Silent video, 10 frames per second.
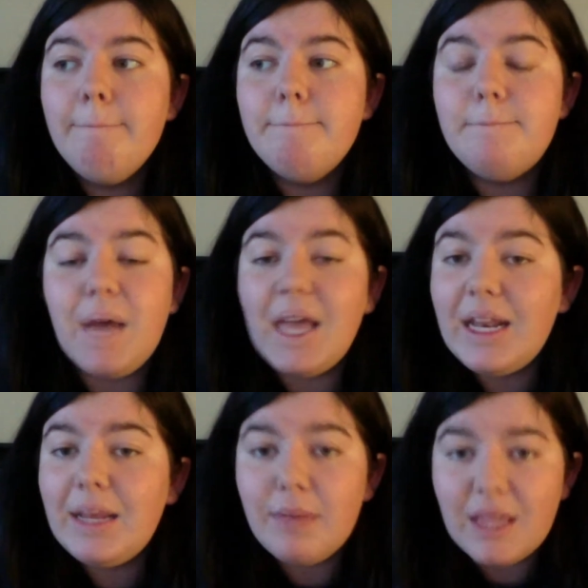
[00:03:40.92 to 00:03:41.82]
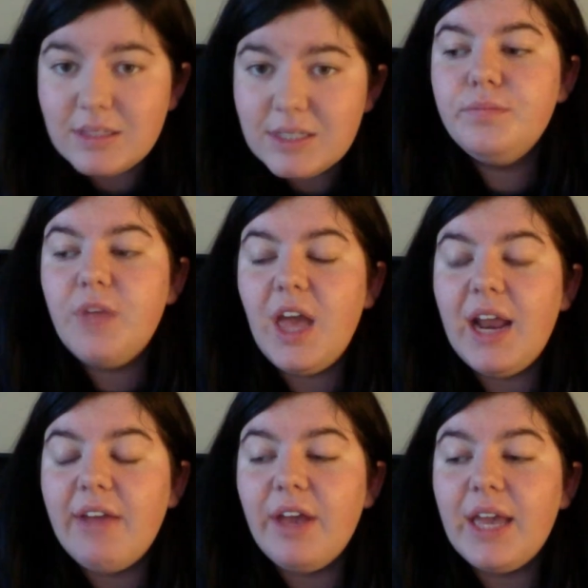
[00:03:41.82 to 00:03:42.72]
by any means, and
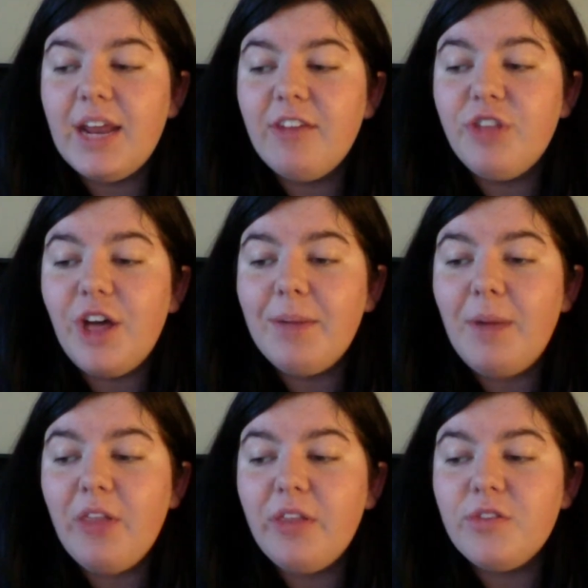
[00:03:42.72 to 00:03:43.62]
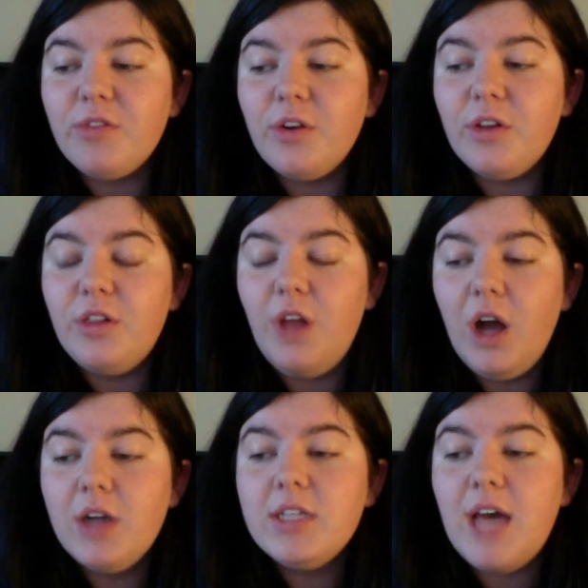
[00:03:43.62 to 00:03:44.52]
I've thought about this for a
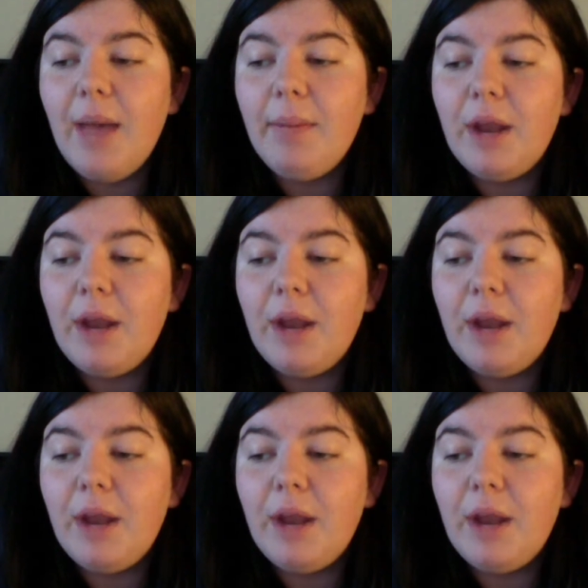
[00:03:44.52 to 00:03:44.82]
long time,